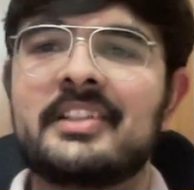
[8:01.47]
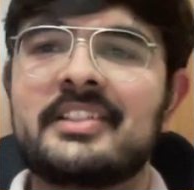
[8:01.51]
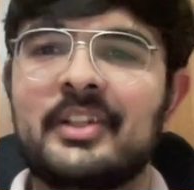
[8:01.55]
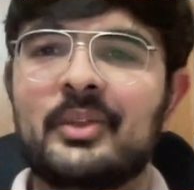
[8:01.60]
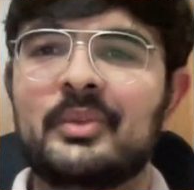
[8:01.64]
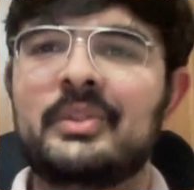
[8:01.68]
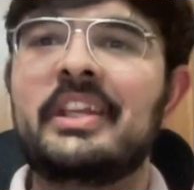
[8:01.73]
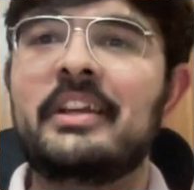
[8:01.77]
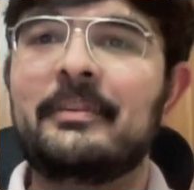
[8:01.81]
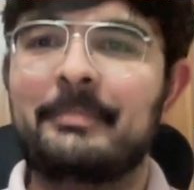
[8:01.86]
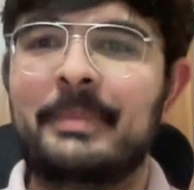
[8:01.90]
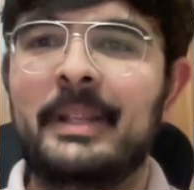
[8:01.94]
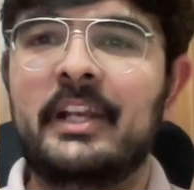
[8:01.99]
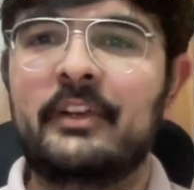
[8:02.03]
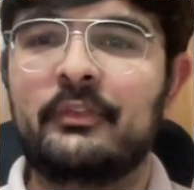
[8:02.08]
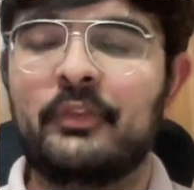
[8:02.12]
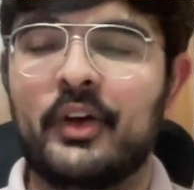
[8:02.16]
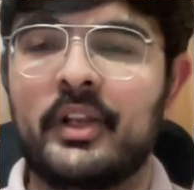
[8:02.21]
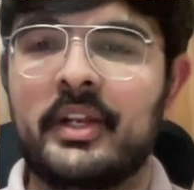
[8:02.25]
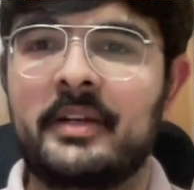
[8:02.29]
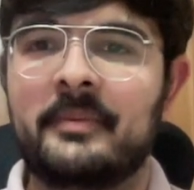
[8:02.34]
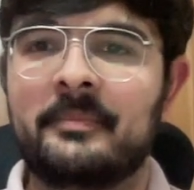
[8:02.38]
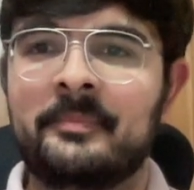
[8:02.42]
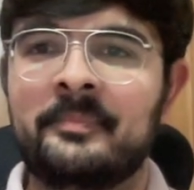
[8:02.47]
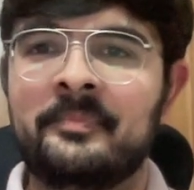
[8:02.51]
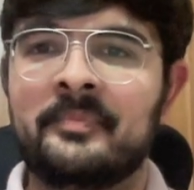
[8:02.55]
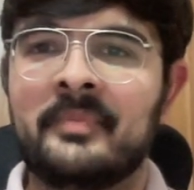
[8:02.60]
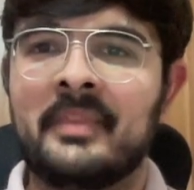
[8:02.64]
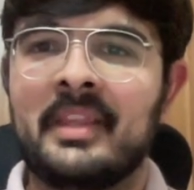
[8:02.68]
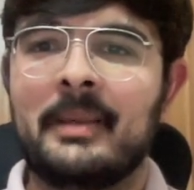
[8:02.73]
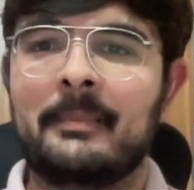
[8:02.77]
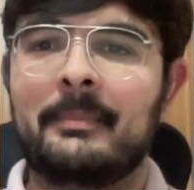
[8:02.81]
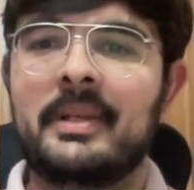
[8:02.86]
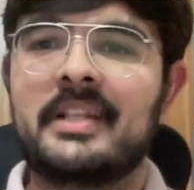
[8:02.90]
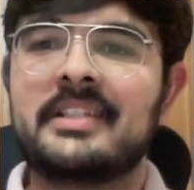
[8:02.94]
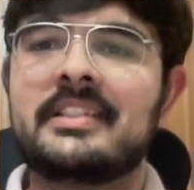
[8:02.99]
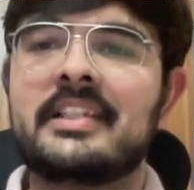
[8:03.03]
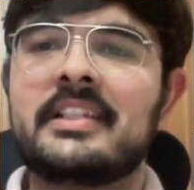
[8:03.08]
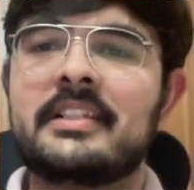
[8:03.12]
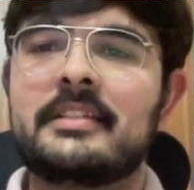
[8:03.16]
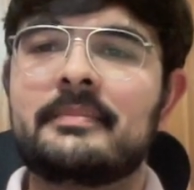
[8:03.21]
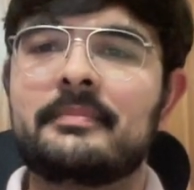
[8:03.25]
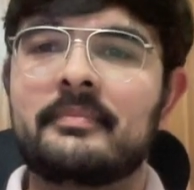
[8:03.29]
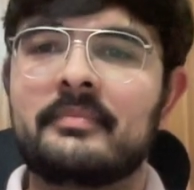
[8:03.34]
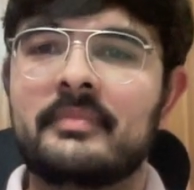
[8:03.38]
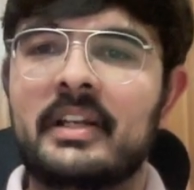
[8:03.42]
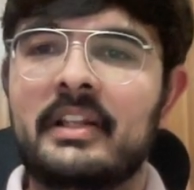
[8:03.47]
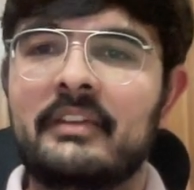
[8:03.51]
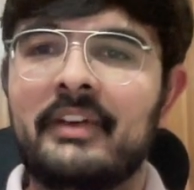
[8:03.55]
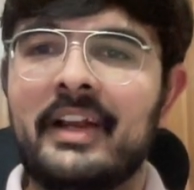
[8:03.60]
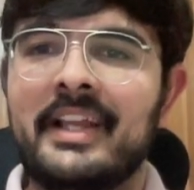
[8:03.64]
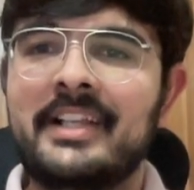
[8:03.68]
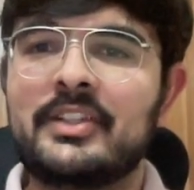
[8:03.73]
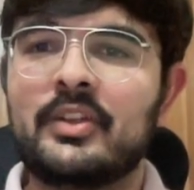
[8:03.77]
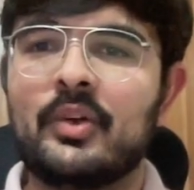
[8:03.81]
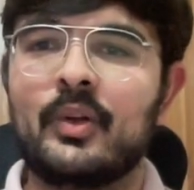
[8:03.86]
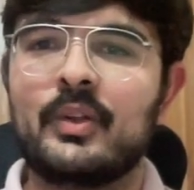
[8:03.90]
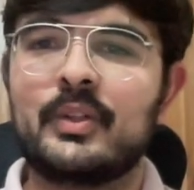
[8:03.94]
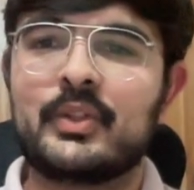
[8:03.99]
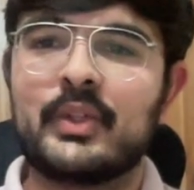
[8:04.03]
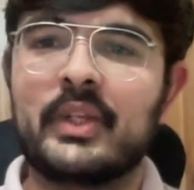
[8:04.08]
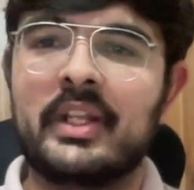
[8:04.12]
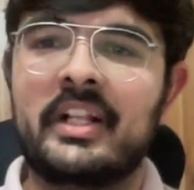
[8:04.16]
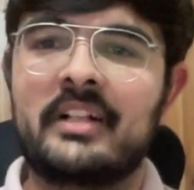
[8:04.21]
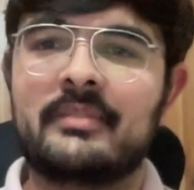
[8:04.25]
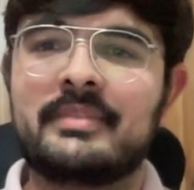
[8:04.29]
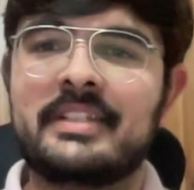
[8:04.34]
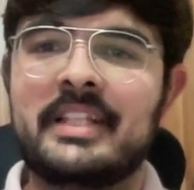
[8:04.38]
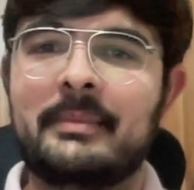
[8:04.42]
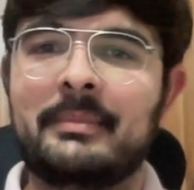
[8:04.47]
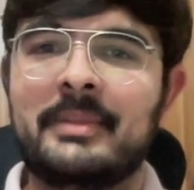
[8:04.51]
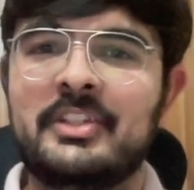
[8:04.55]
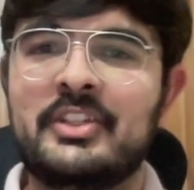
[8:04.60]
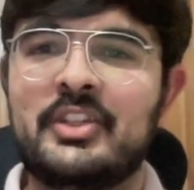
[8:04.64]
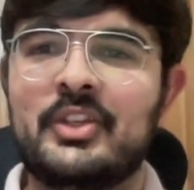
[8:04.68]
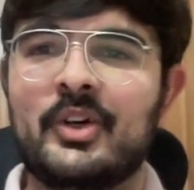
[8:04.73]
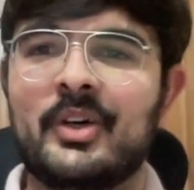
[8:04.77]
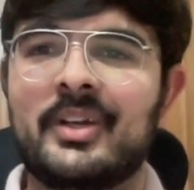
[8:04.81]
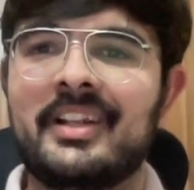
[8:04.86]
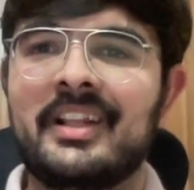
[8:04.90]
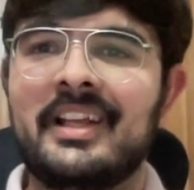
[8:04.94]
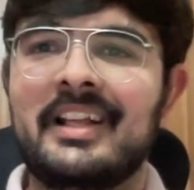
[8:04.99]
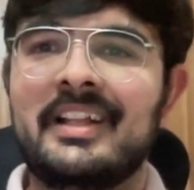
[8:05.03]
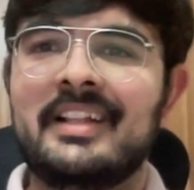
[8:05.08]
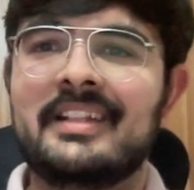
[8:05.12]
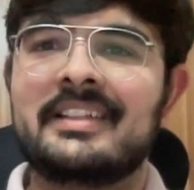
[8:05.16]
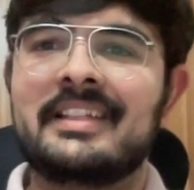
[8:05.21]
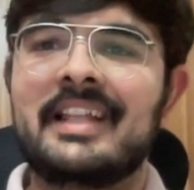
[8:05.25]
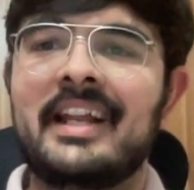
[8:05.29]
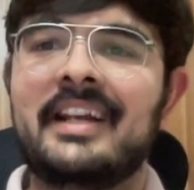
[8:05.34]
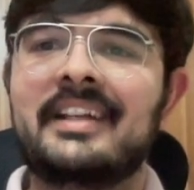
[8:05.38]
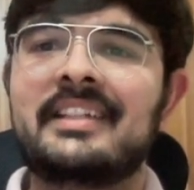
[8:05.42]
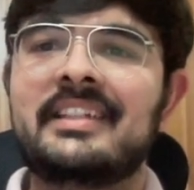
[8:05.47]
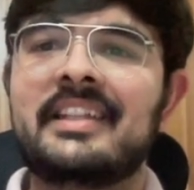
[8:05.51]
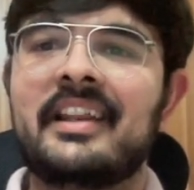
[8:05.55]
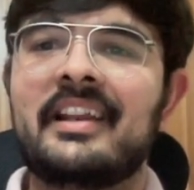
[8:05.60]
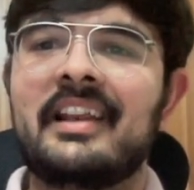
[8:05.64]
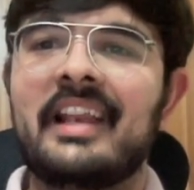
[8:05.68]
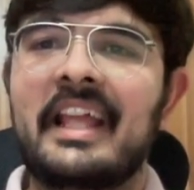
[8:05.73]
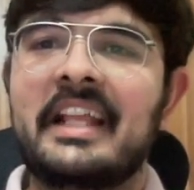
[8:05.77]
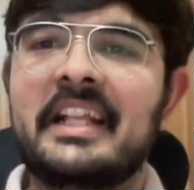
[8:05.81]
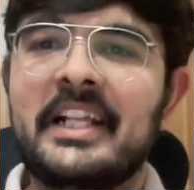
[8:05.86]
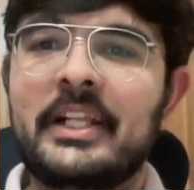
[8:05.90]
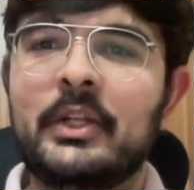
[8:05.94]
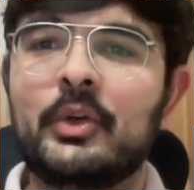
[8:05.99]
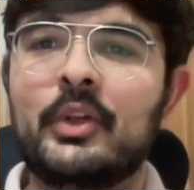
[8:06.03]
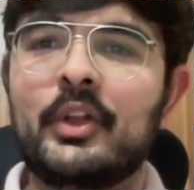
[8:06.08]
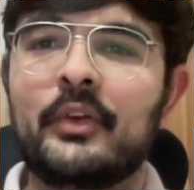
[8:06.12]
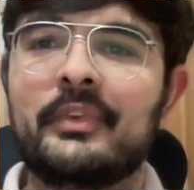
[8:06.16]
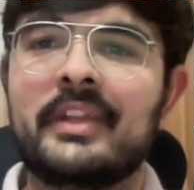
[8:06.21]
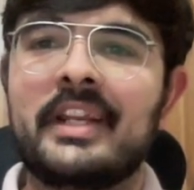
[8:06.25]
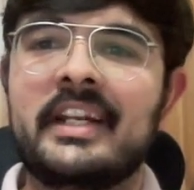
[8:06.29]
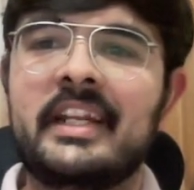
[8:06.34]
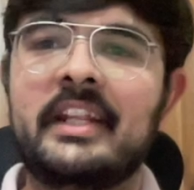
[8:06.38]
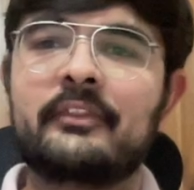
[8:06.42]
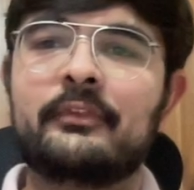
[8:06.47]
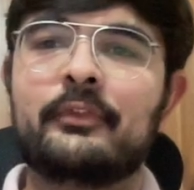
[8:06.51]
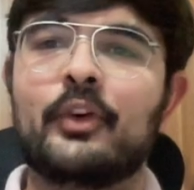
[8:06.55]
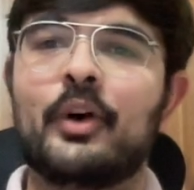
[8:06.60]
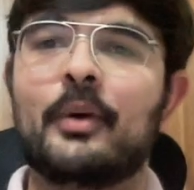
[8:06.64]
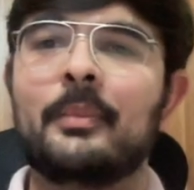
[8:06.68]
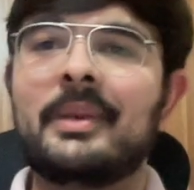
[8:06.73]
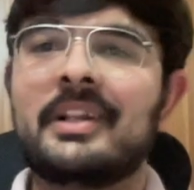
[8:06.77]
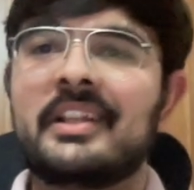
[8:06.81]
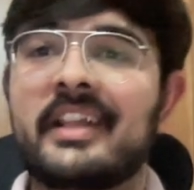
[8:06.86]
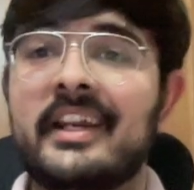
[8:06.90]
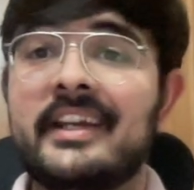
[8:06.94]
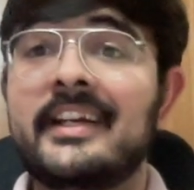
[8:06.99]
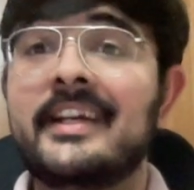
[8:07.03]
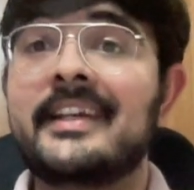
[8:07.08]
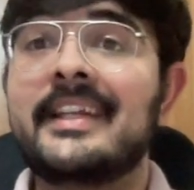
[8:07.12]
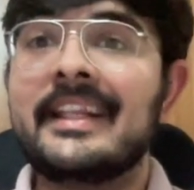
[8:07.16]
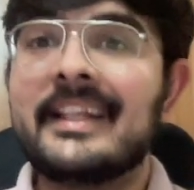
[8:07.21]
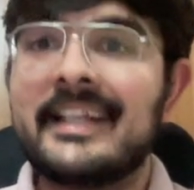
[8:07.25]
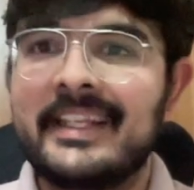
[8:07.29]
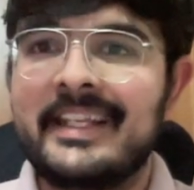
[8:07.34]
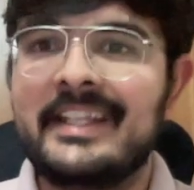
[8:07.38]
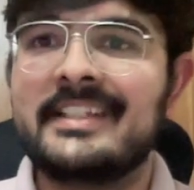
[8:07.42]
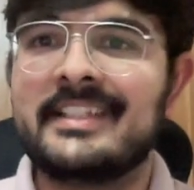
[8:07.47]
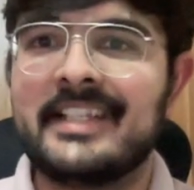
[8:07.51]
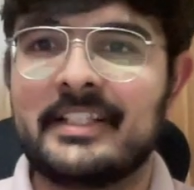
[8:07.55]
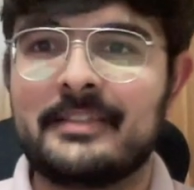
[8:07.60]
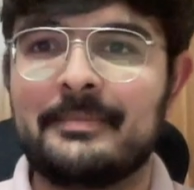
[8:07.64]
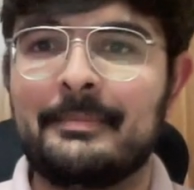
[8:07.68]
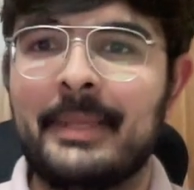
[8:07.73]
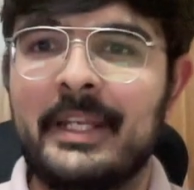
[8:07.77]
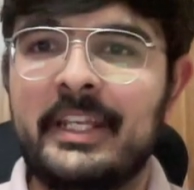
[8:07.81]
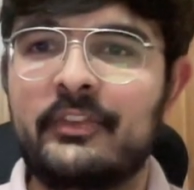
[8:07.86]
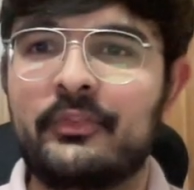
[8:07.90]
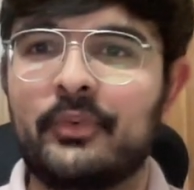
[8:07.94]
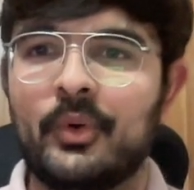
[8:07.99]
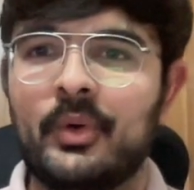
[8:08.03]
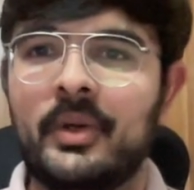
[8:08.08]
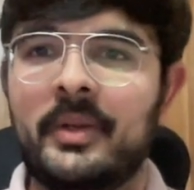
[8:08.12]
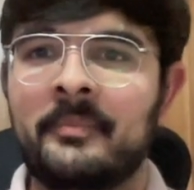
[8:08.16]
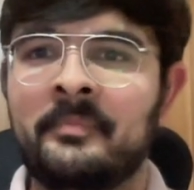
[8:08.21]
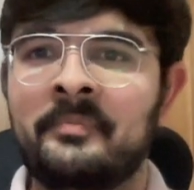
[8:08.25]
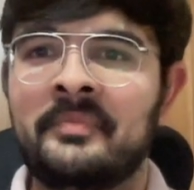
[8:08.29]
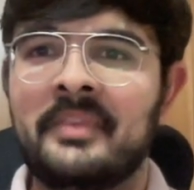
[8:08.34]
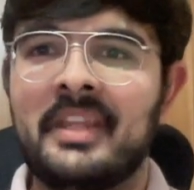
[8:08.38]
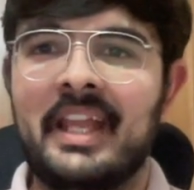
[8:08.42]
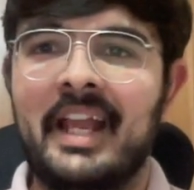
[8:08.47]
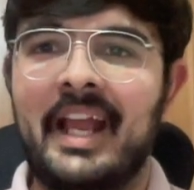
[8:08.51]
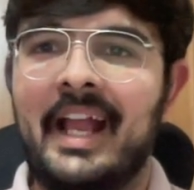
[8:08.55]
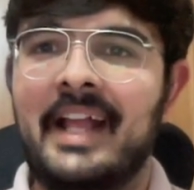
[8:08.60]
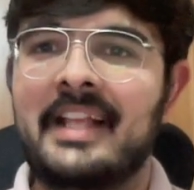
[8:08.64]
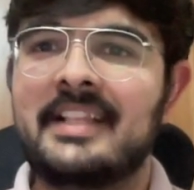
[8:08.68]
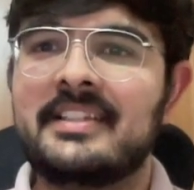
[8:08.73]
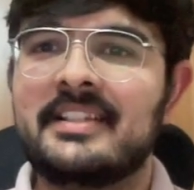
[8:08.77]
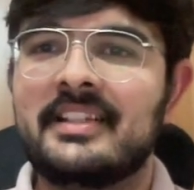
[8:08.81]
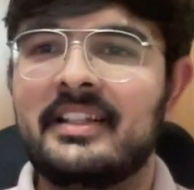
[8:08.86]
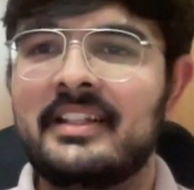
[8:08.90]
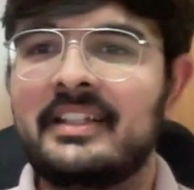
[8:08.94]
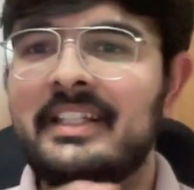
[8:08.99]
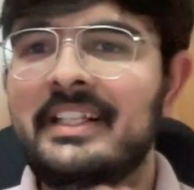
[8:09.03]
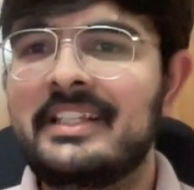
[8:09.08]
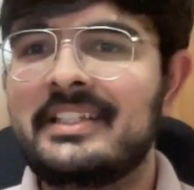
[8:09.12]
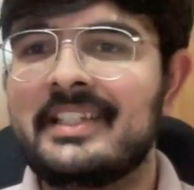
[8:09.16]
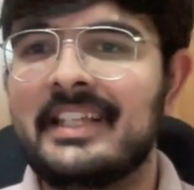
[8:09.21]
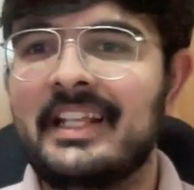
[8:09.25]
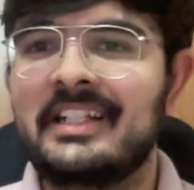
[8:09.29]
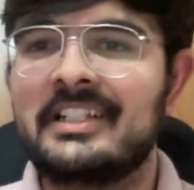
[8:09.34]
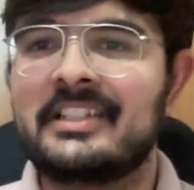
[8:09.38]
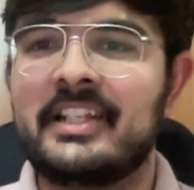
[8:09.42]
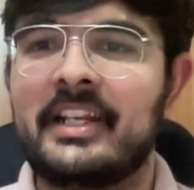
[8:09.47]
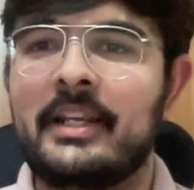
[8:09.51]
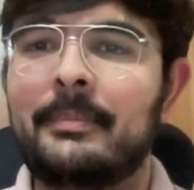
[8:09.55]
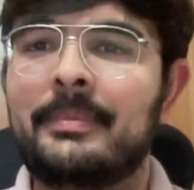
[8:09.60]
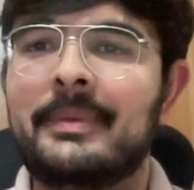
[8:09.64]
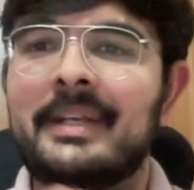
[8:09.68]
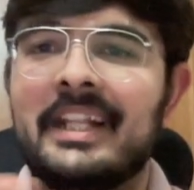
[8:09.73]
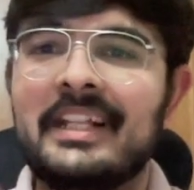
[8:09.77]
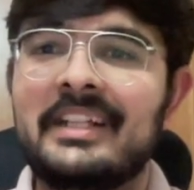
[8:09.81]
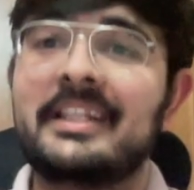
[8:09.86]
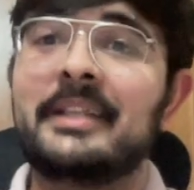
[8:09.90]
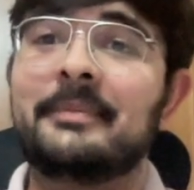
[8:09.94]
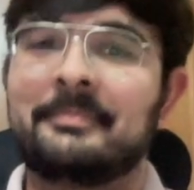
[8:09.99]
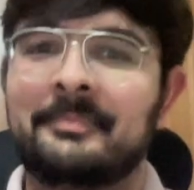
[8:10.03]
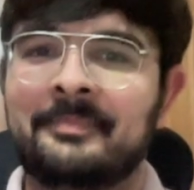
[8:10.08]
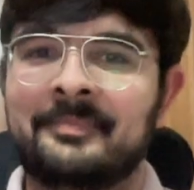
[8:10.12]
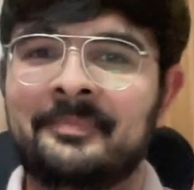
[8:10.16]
now they have paid for it. Plus, this device also helps them ensure that their likelihood of getting formal credit increases manifold, as the sales rep tell them,